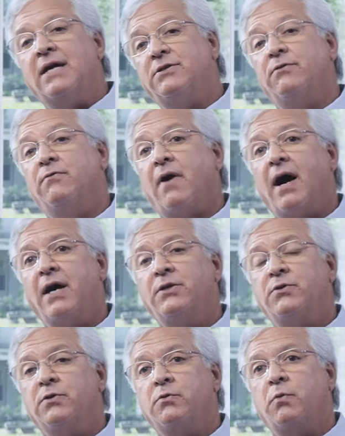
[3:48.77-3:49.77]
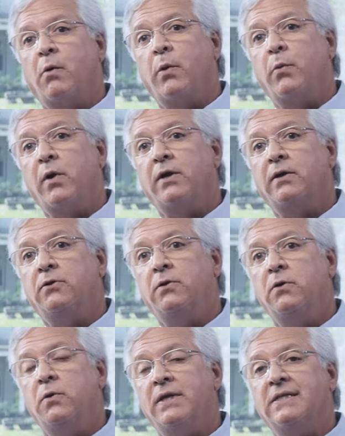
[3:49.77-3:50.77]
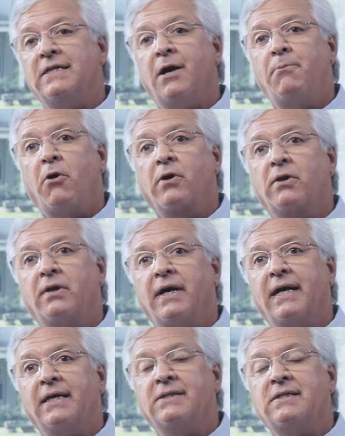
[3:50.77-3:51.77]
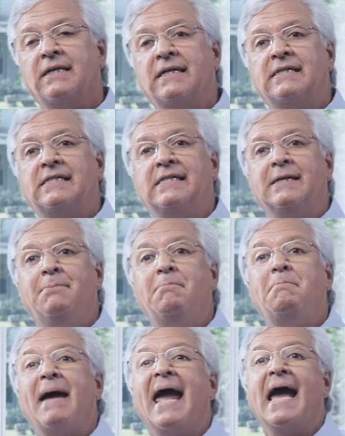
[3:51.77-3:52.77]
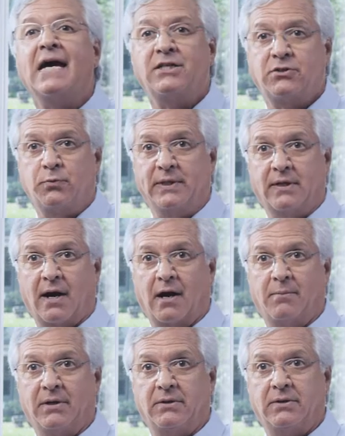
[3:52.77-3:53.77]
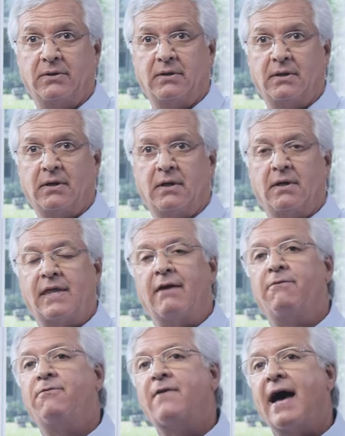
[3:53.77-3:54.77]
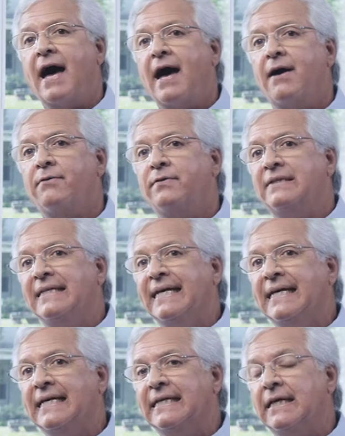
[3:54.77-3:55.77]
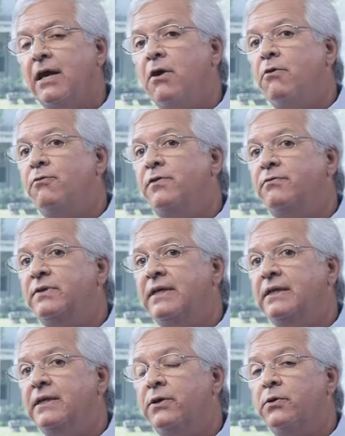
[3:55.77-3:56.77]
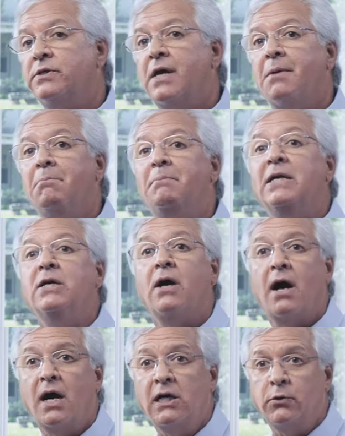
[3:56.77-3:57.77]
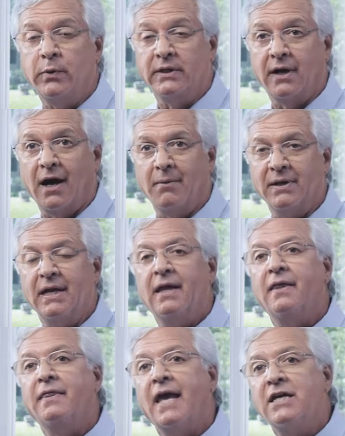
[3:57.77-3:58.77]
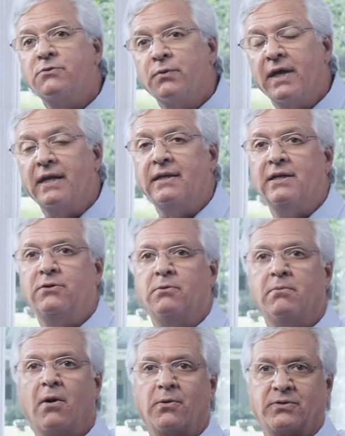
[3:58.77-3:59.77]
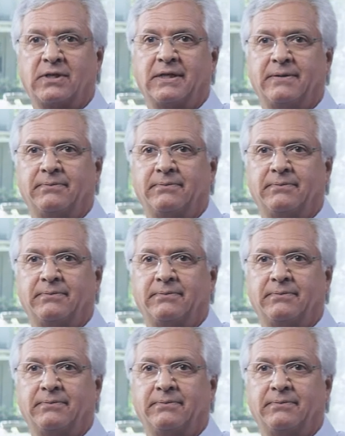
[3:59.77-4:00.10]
As advisors, what we want to do is help our clients see past retirement, that 5, 10, 15 years beyond retirement. That's where they need you most.